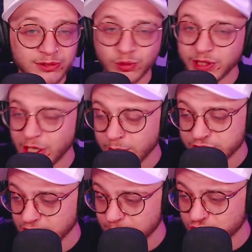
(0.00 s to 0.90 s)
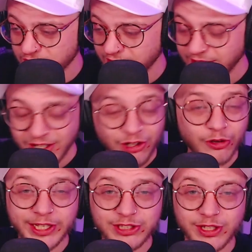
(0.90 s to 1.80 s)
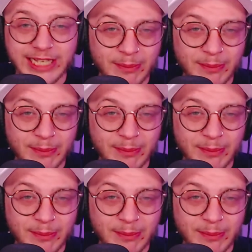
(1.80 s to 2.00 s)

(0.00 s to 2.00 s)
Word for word: audio or some shit, or he doing that